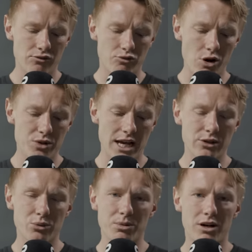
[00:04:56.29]
road
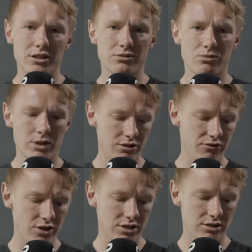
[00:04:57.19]
handlebars, when you
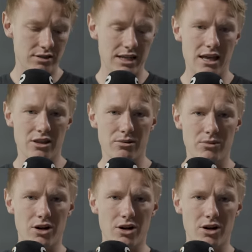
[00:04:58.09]
first get them,